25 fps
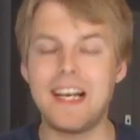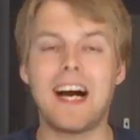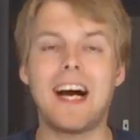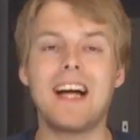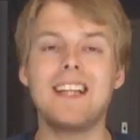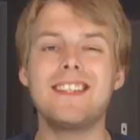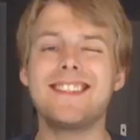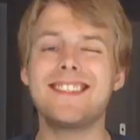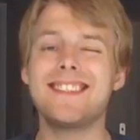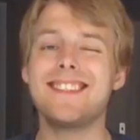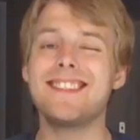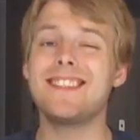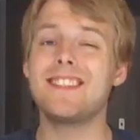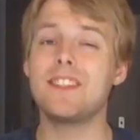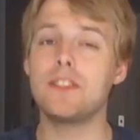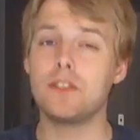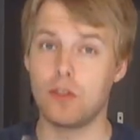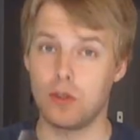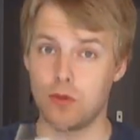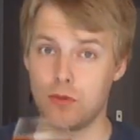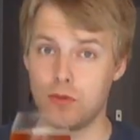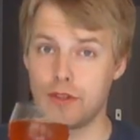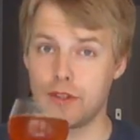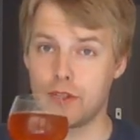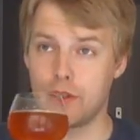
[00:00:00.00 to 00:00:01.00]
the
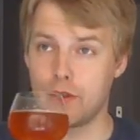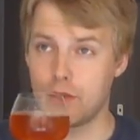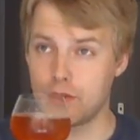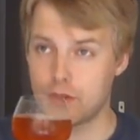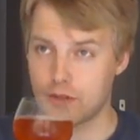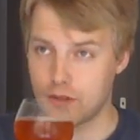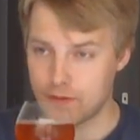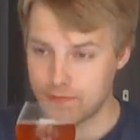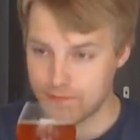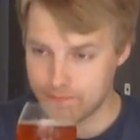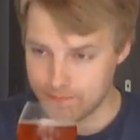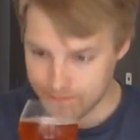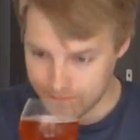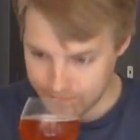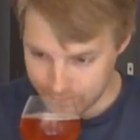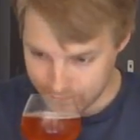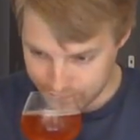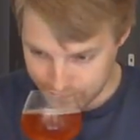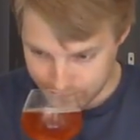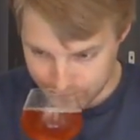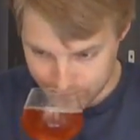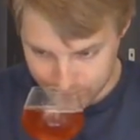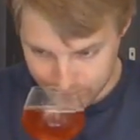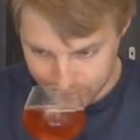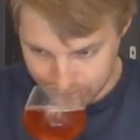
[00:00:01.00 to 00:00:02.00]
Hanssens Oude Gueuze.
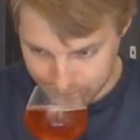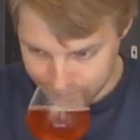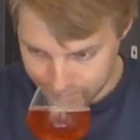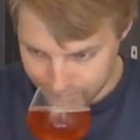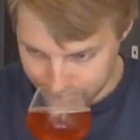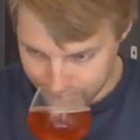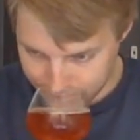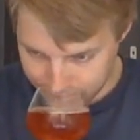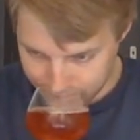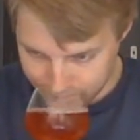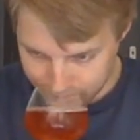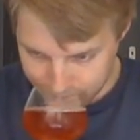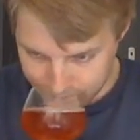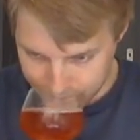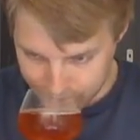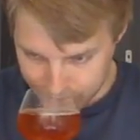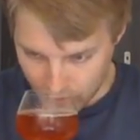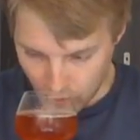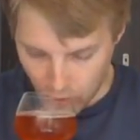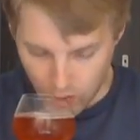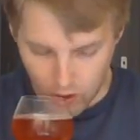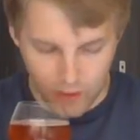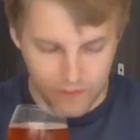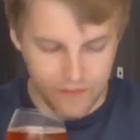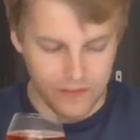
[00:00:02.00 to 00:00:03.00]

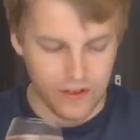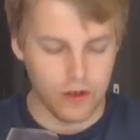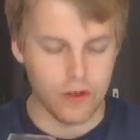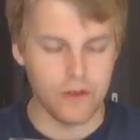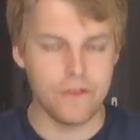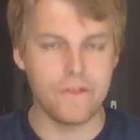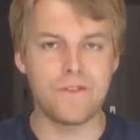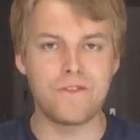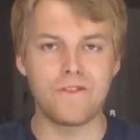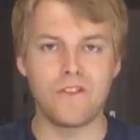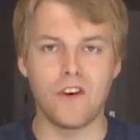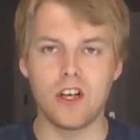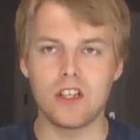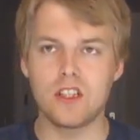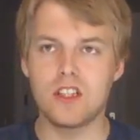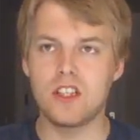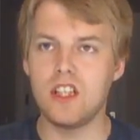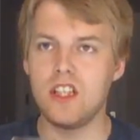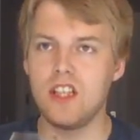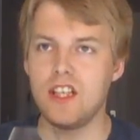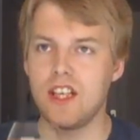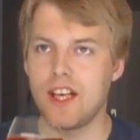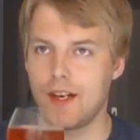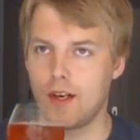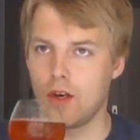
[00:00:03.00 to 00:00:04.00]
Oh, very
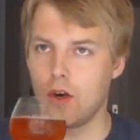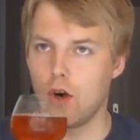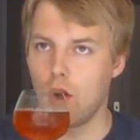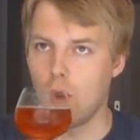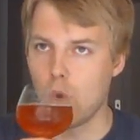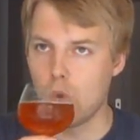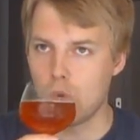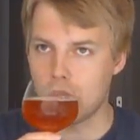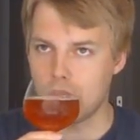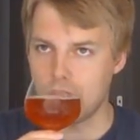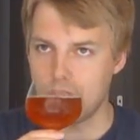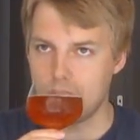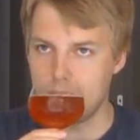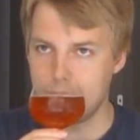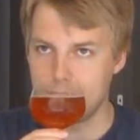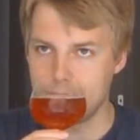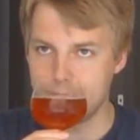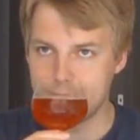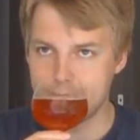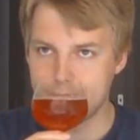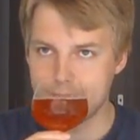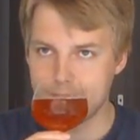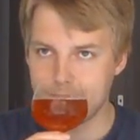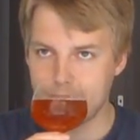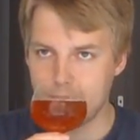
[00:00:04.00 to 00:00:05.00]
funky and oaky.
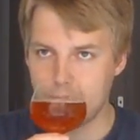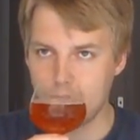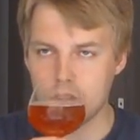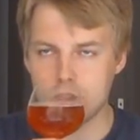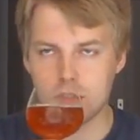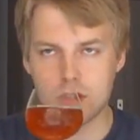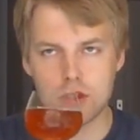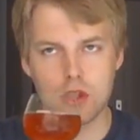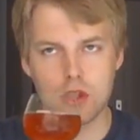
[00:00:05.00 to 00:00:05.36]
Not